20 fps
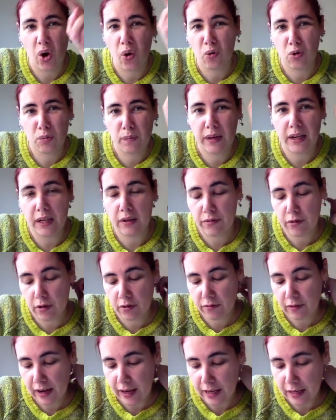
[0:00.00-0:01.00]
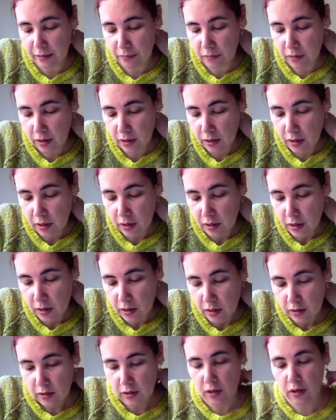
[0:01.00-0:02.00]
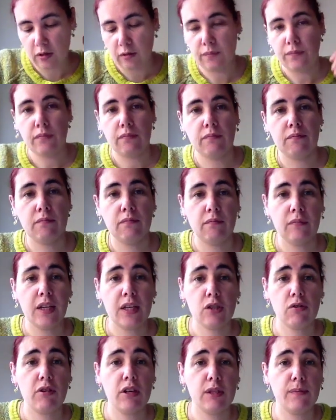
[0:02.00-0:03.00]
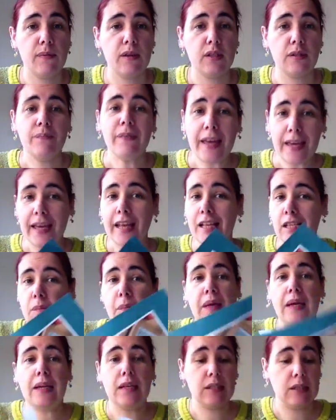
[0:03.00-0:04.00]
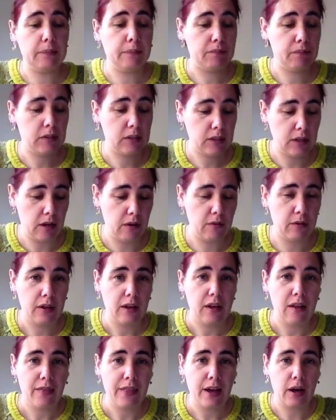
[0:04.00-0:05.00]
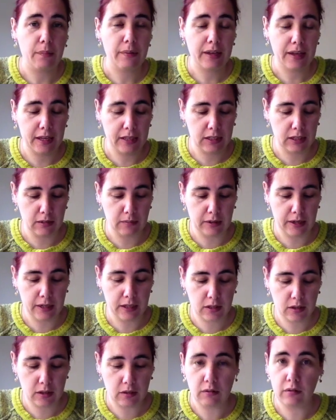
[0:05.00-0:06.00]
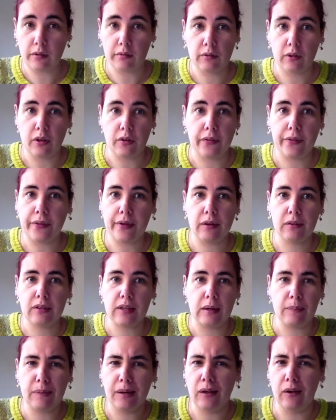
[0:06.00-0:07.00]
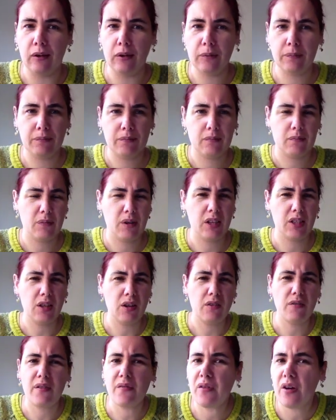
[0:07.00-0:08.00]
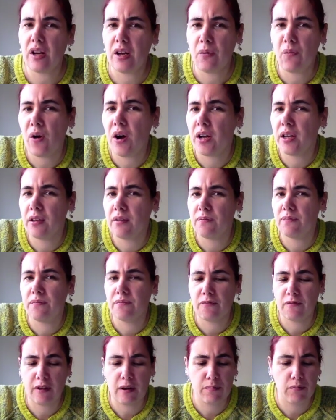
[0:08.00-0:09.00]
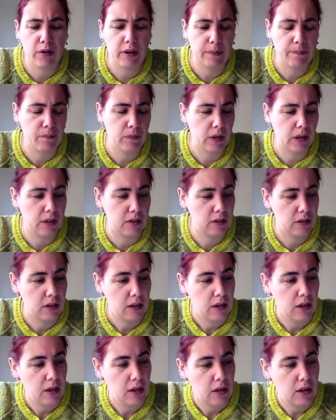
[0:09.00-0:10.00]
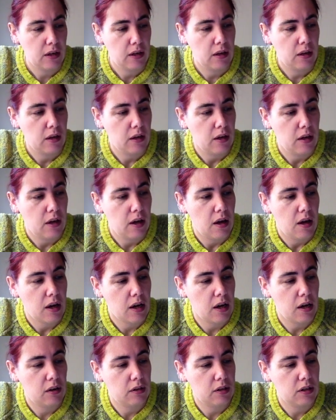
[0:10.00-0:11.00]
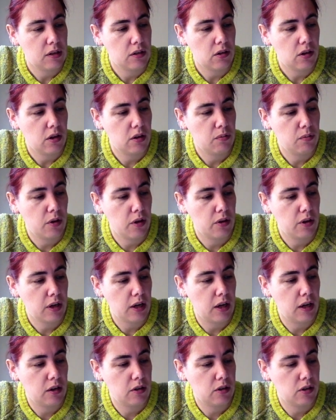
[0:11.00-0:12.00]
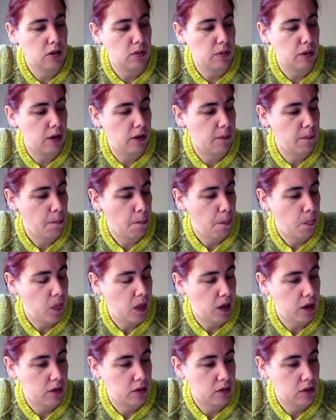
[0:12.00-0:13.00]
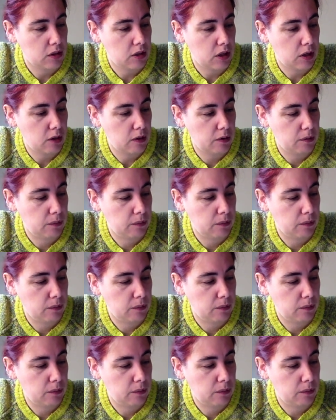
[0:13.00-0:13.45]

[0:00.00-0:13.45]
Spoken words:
gold bead for a flame. So it's Christmas, it gets beads, so that'll be kitted up later. Not that that'll take me long, but I don't know if I've got any white fabric and can't decide what other colour to do it on. So